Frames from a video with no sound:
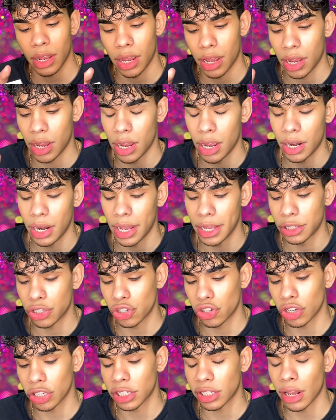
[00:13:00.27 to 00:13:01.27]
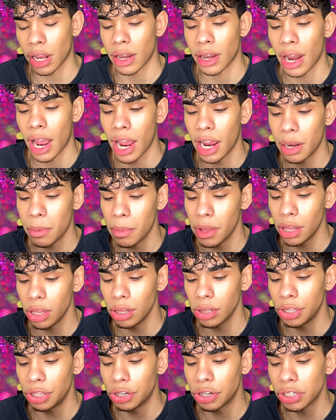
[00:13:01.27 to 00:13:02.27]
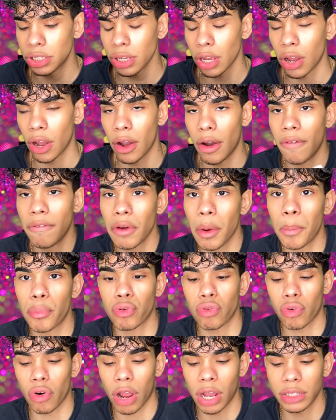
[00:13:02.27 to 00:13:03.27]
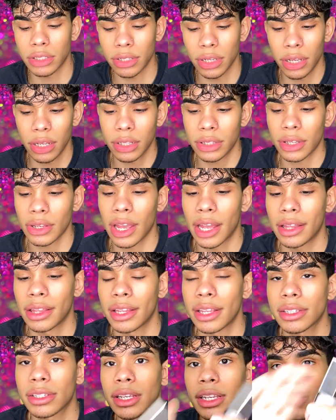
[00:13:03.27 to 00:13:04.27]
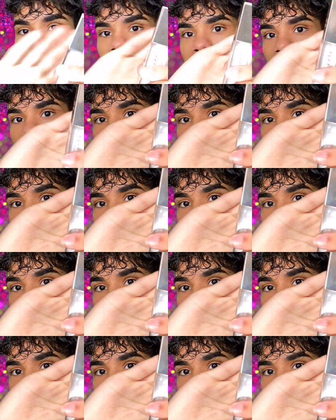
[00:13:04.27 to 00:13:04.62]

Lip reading: And it's just 9 milliliters of product. And this is what the